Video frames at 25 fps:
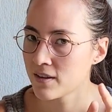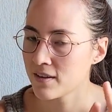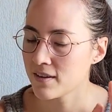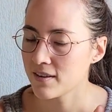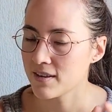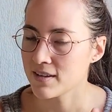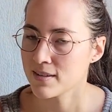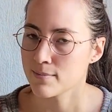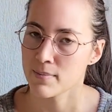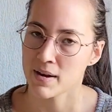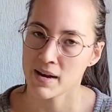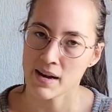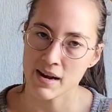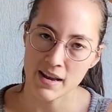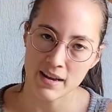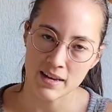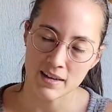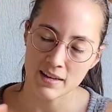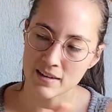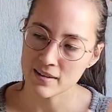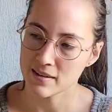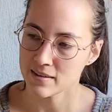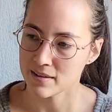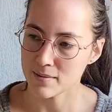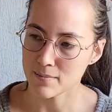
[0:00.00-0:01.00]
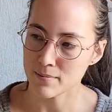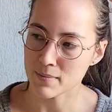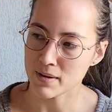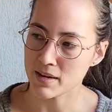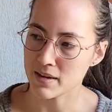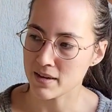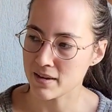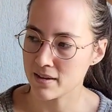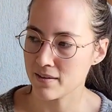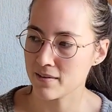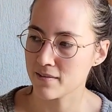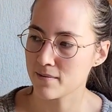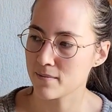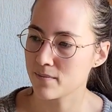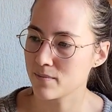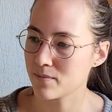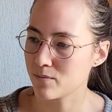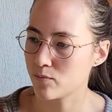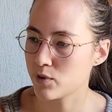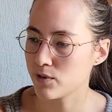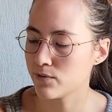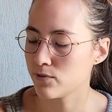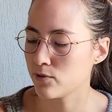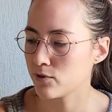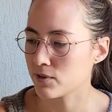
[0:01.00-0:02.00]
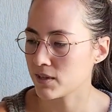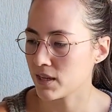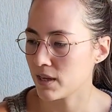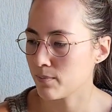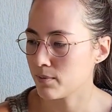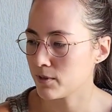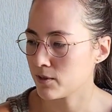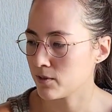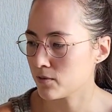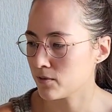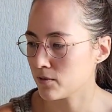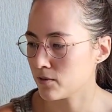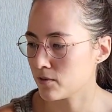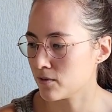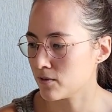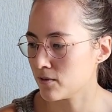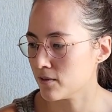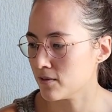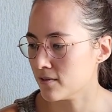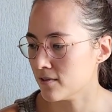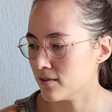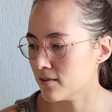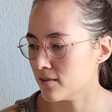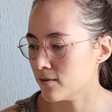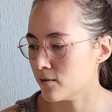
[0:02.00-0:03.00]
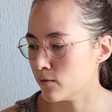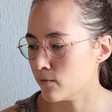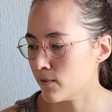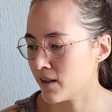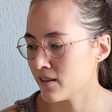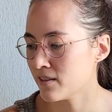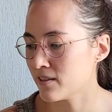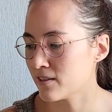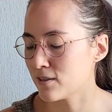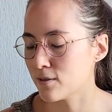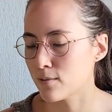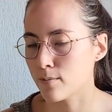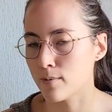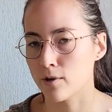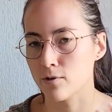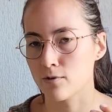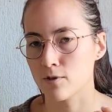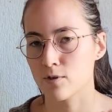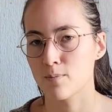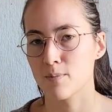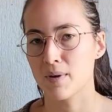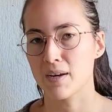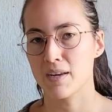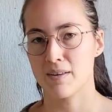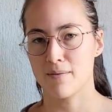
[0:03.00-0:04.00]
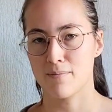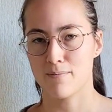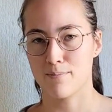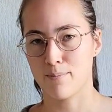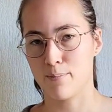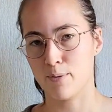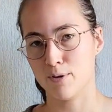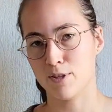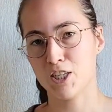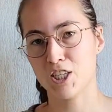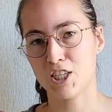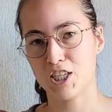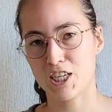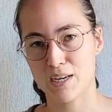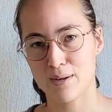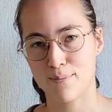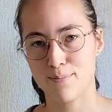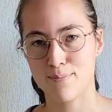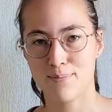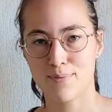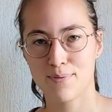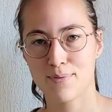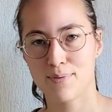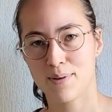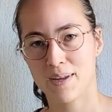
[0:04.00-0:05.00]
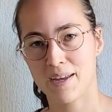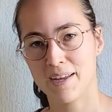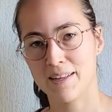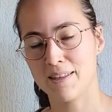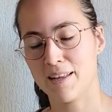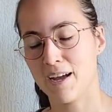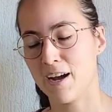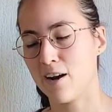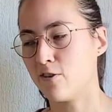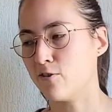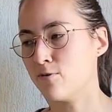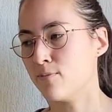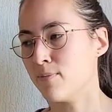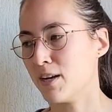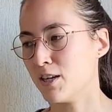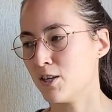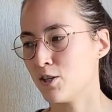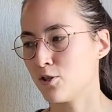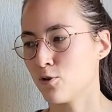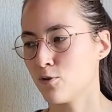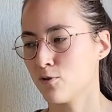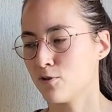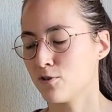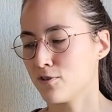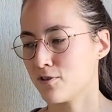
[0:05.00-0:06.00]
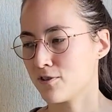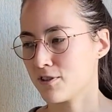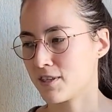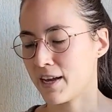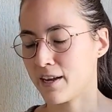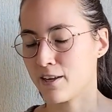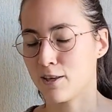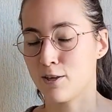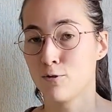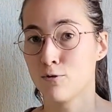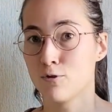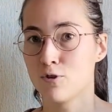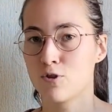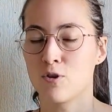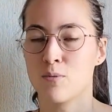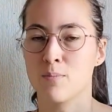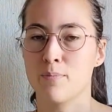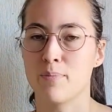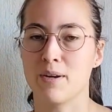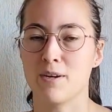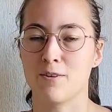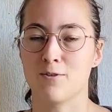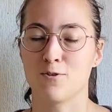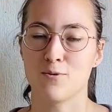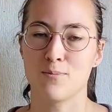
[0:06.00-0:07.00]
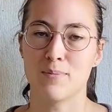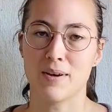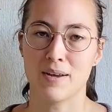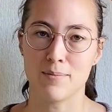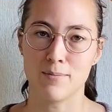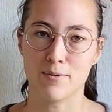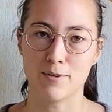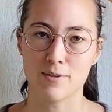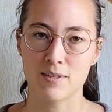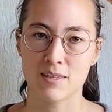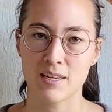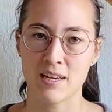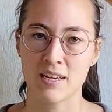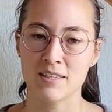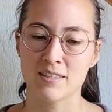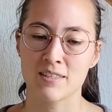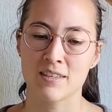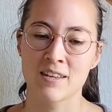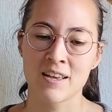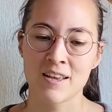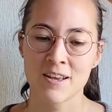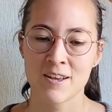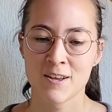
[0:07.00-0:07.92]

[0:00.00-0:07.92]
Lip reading: in my previous episodes the rant about my body shape and how my shoulders are huge compared to my bust size,